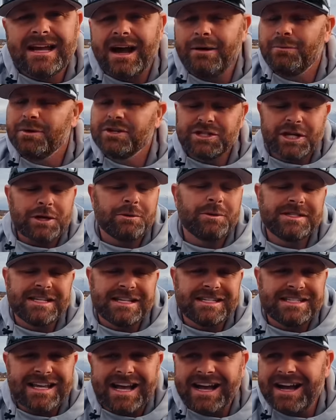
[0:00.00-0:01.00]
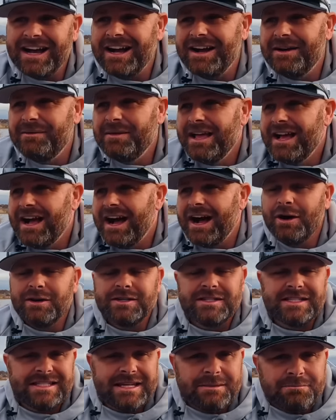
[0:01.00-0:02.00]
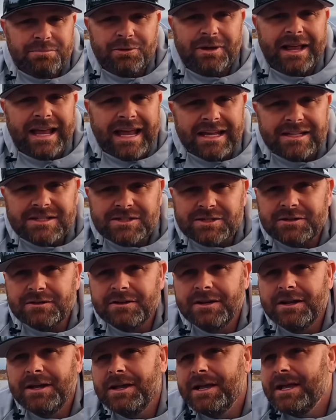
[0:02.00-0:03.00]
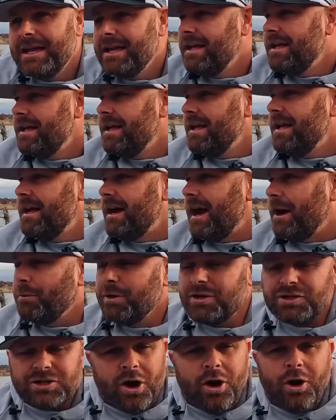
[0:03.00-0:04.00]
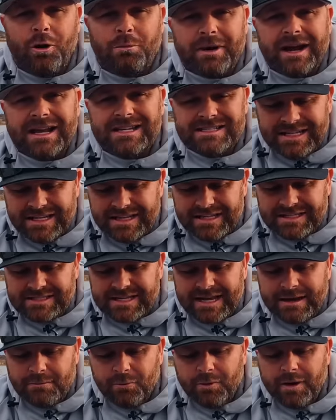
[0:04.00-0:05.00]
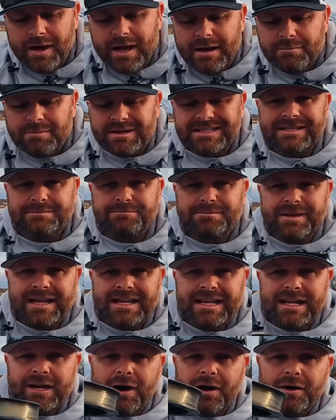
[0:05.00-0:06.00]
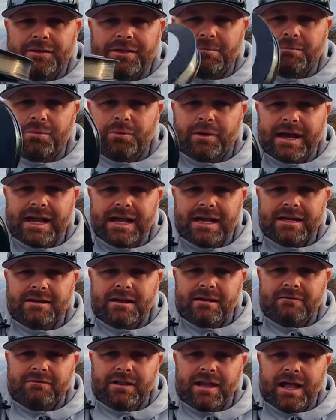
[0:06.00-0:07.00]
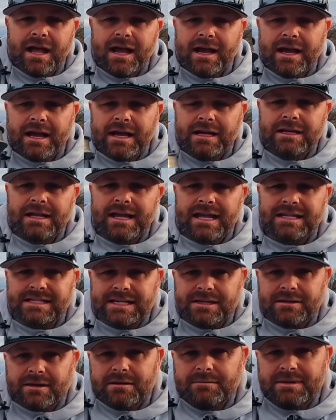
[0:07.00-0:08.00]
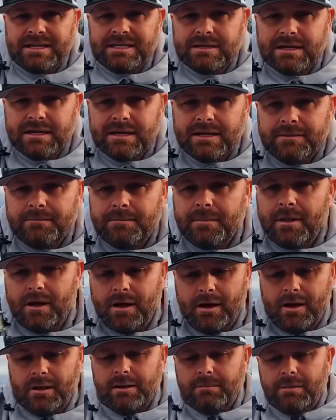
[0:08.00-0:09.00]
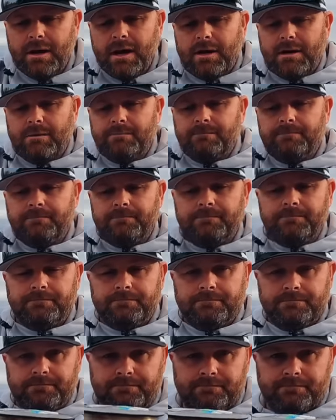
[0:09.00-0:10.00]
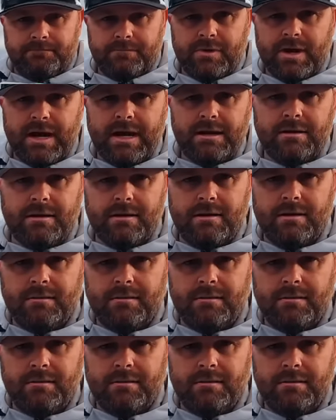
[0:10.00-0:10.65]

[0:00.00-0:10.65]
I wish there was a simple answer. I wish all brands did it the same way, but depending on the brand of line, it's either gonna be on the bottom, right?